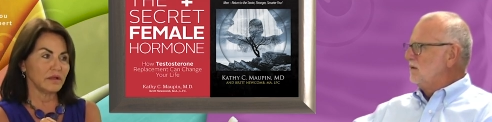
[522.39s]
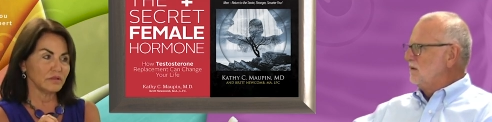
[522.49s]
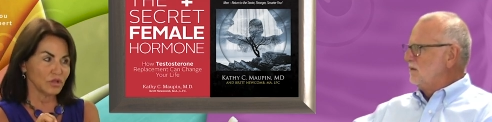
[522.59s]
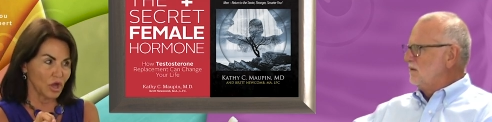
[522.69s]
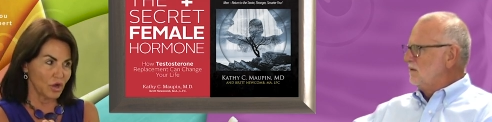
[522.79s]

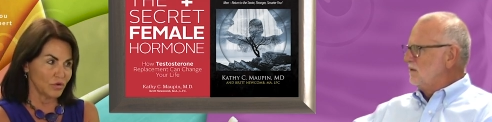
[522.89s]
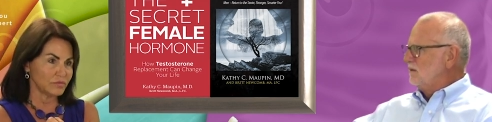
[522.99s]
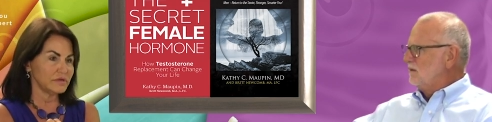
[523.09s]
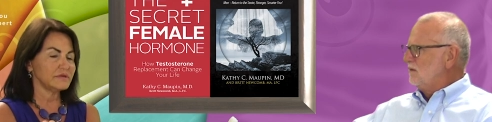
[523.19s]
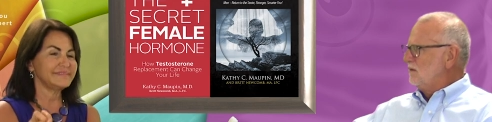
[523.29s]

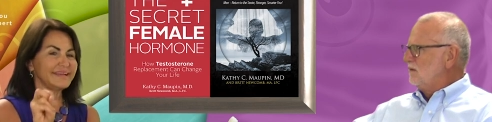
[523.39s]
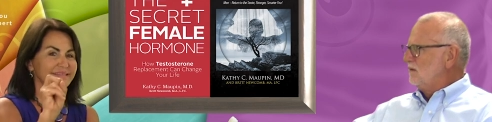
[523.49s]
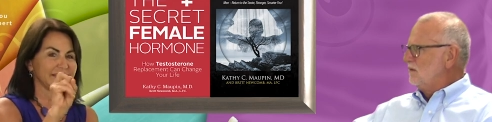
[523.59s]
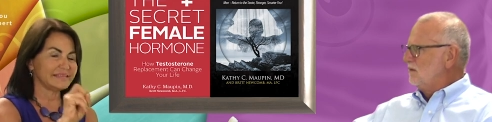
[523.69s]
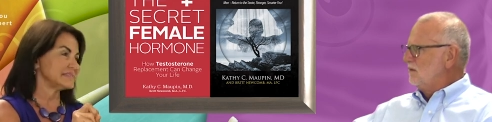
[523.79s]
Speaker 1: alone does
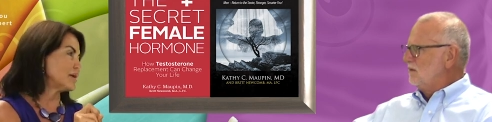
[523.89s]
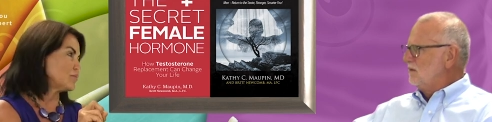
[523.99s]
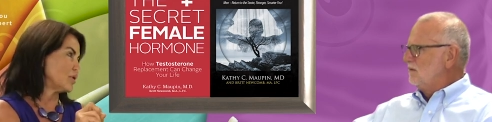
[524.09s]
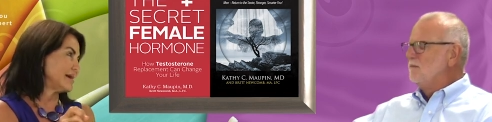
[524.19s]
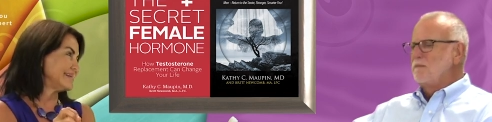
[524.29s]
it
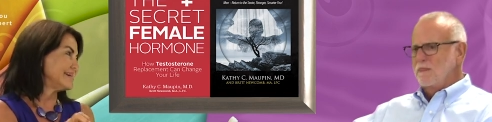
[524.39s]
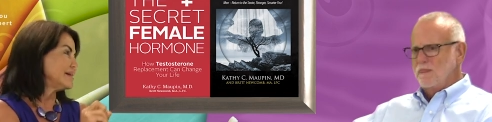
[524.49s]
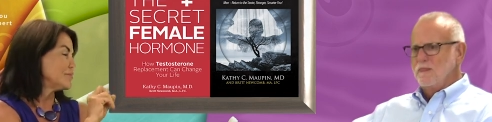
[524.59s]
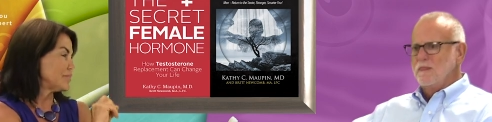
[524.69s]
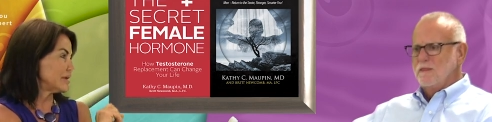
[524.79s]
somewhat
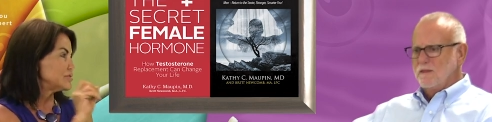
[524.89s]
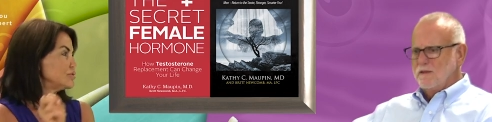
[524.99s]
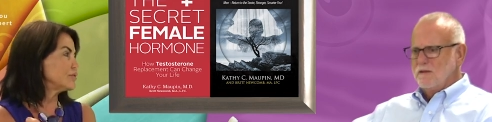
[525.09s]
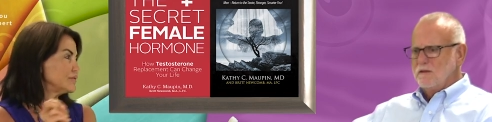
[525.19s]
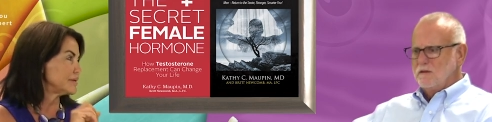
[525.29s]
but
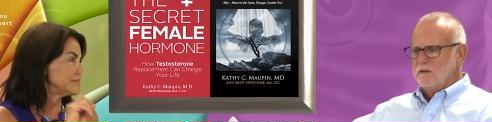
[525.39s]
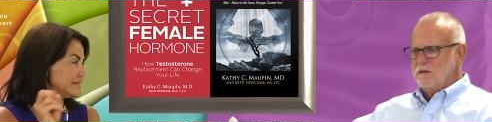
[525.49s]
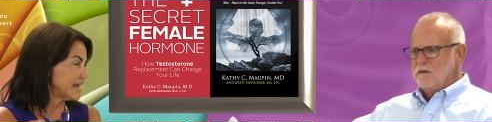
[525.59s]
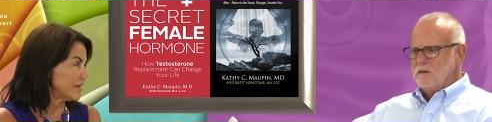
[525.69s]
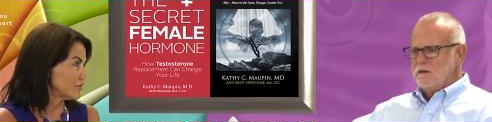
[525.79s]
two of them
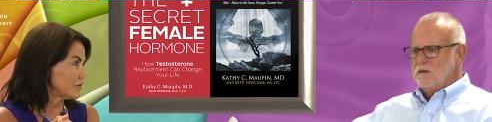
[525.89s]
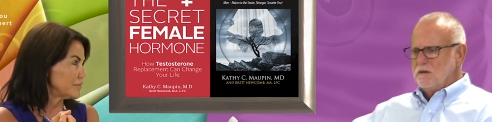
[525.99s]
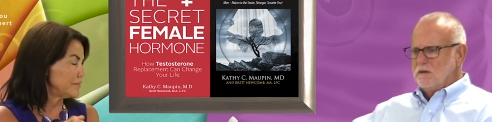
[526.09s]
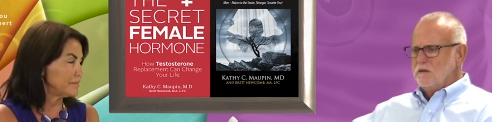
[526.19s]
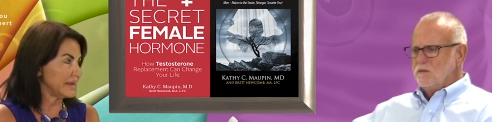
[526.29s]
together
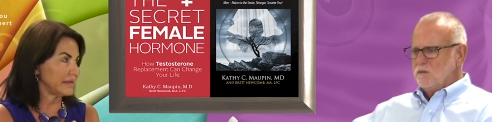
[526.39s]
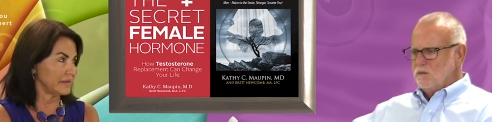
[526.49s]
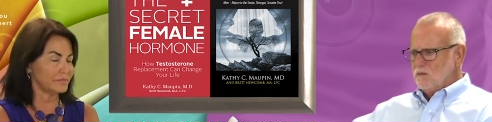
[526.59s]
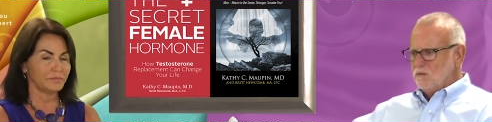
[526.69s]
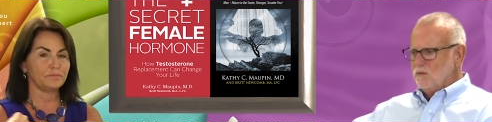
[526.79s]
make
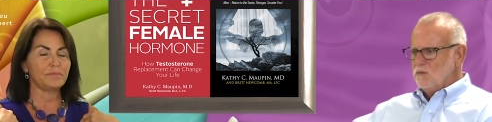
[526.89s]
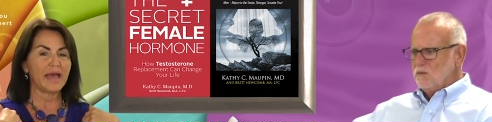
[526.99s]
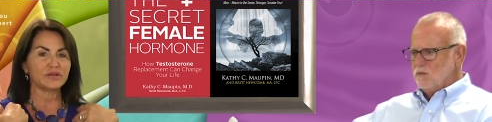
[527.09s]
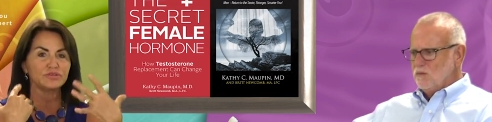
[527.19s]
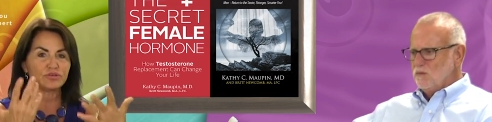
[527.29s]
it
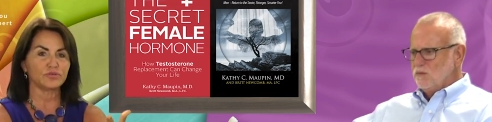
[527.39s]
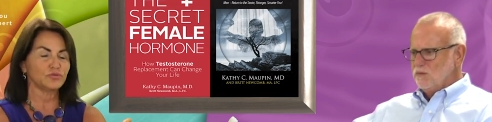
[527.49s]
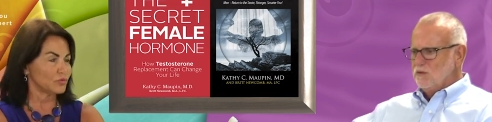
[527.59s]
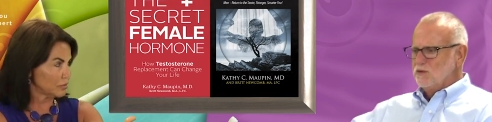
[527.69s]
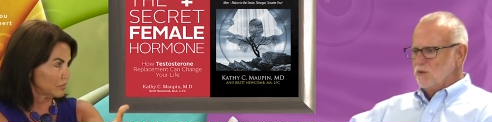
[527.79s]
back to your
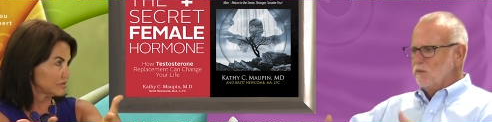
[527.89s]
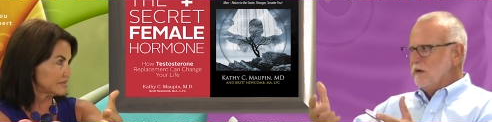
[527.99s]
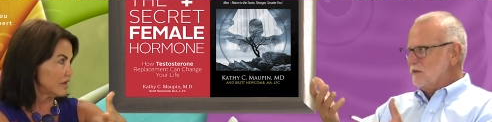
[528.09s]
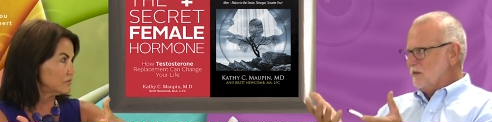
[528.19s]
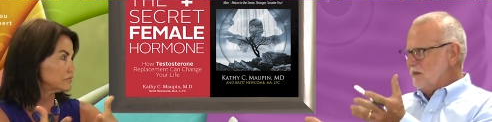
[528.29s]
normal. So we're
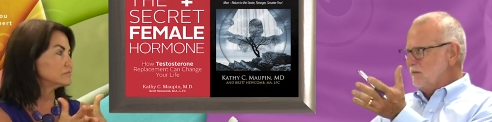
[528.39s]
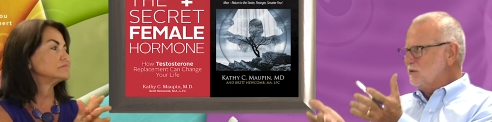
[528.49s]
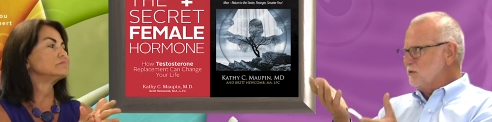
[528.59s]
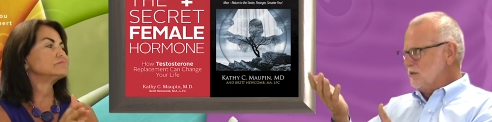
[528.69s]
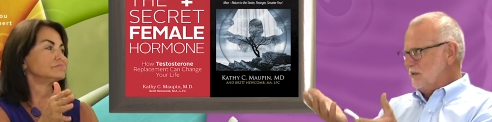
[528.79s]
back to
Speaker 2: the
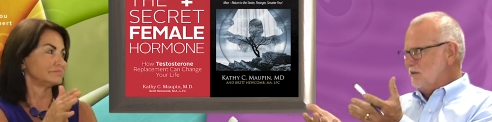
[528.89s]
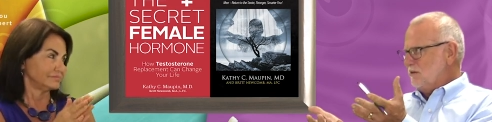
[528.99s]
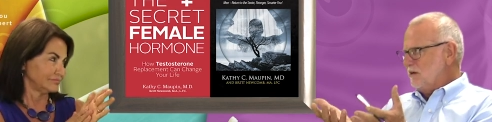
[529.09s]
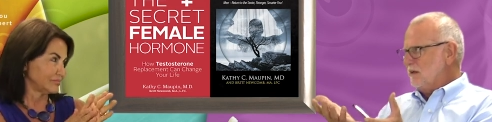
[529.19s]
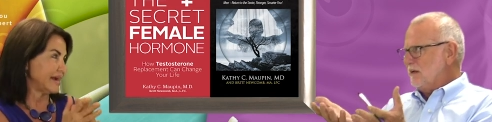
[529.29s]
chemistry set thing.
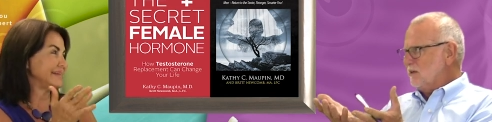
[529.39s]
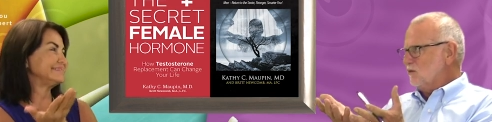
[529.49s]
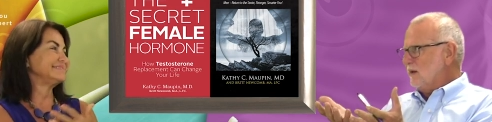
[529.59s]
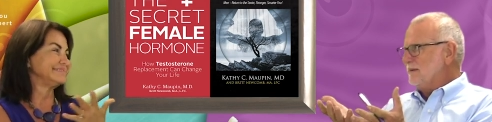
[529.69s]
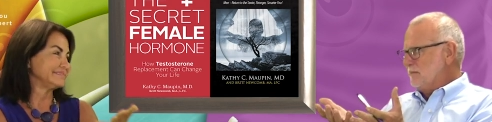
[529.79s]
You got to right. get the
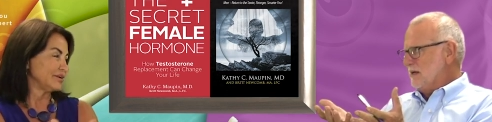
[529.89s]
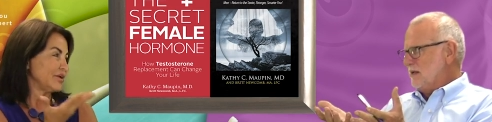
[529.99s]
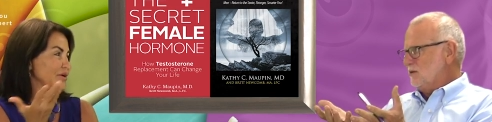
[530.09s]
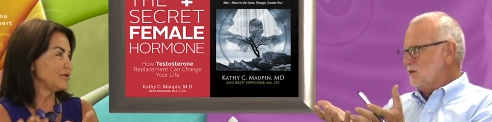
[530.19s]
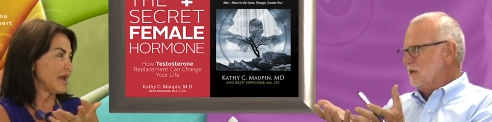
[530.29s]
right
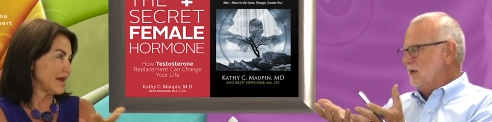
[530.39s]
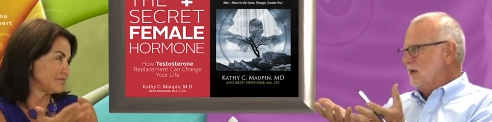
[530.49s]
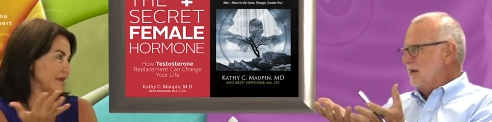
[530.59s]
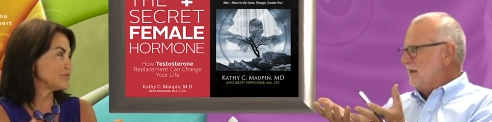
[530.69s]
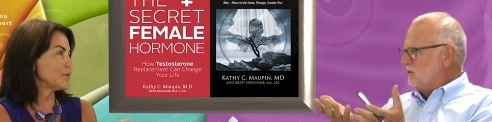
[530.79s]
balance. You have
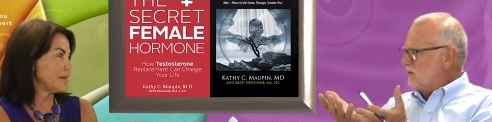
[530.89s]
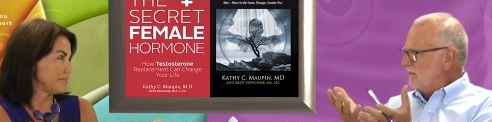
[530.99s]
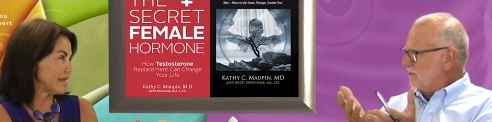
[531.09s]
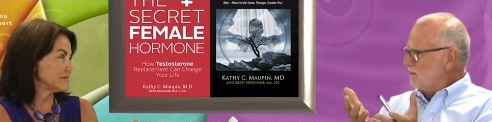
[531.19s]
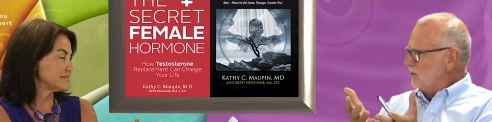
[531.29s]
to have and the right
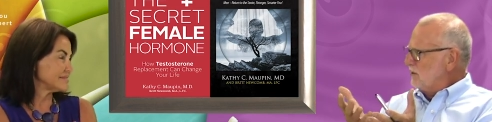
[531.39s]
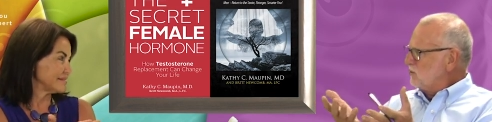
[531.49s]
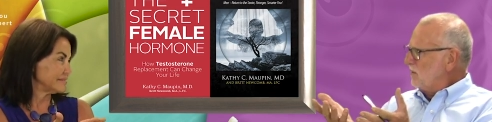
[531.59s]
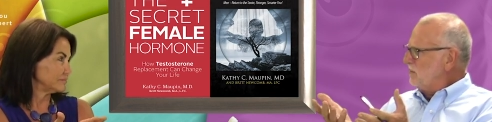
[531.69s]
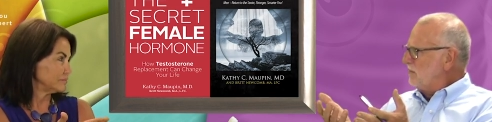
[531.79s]
balance for each
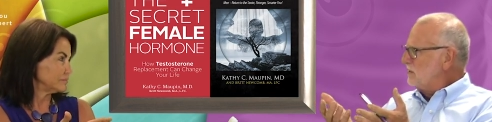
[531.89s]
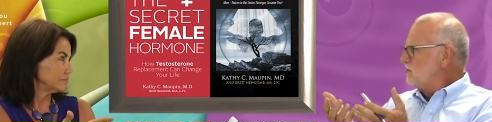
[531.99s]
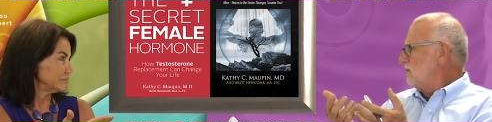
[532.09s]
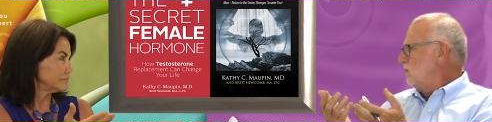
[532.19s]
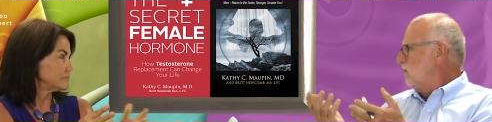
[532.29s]
woman based
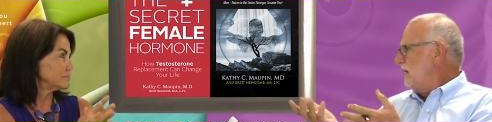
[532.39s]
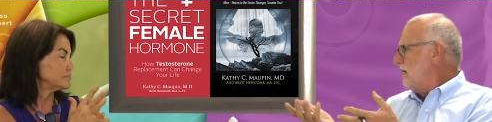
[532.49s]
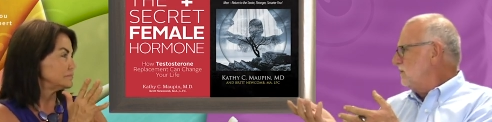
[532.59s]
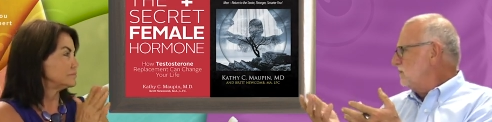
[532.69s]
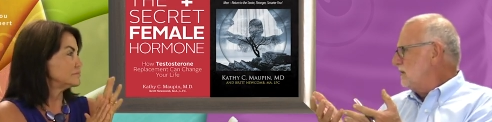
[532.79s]
on her
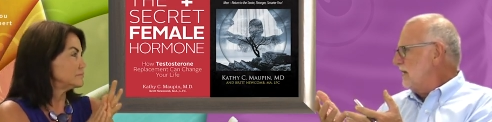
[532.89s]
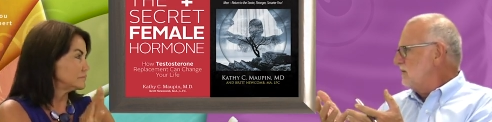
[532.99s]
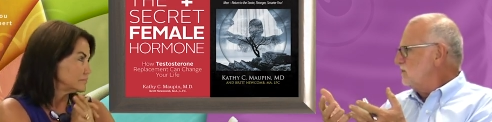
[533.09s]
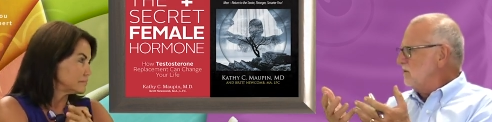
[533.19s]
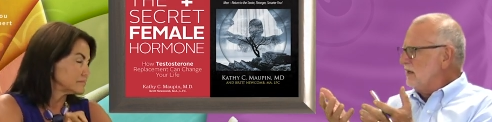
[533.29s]
weight, her size,
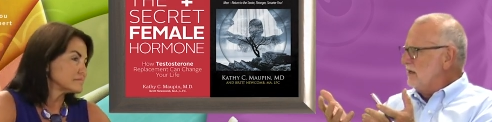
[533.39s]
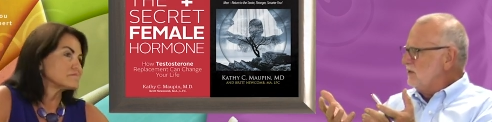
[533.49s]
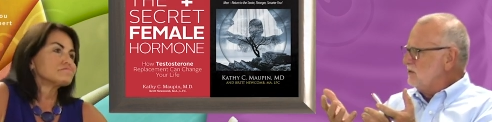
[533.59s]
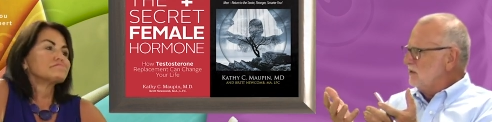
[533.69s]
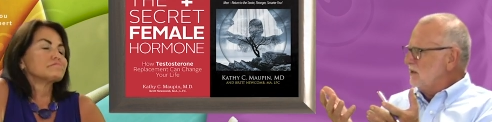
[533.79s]
her
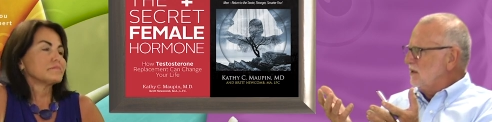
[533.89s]
age,